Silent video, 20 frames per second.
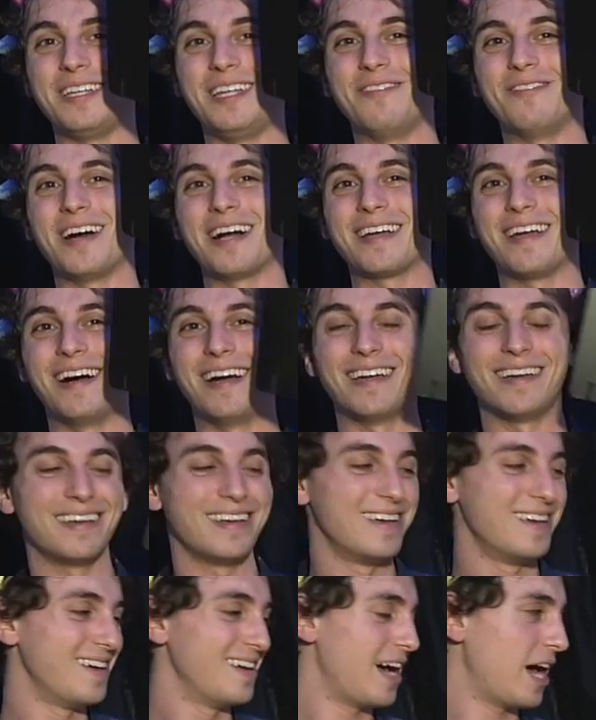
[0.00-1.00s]
I love that guy.
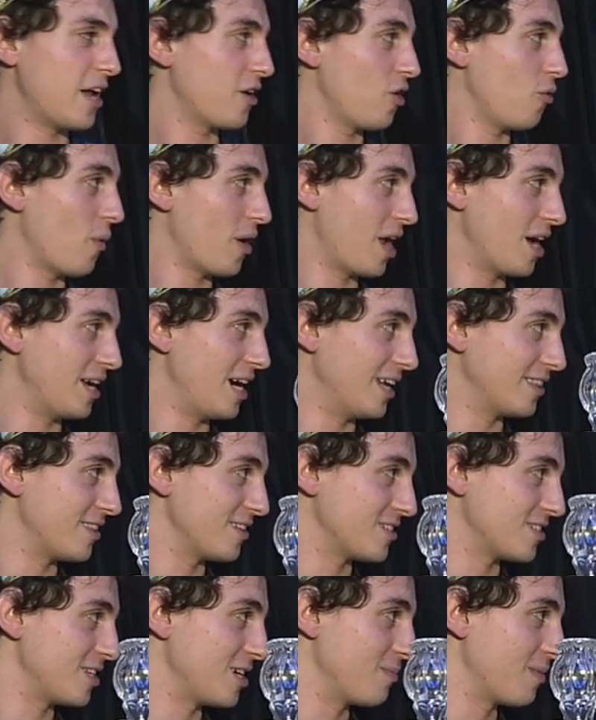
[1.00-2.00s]
I don't know when I got
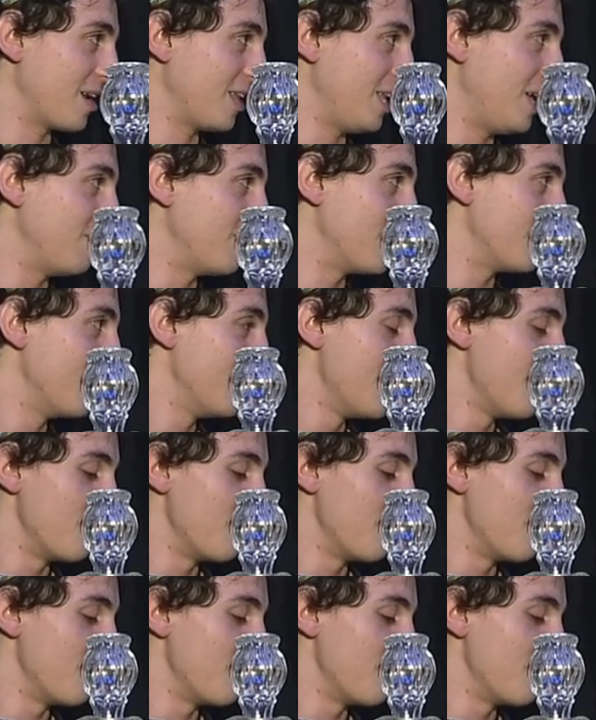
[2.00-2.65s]
this thing, but I love it.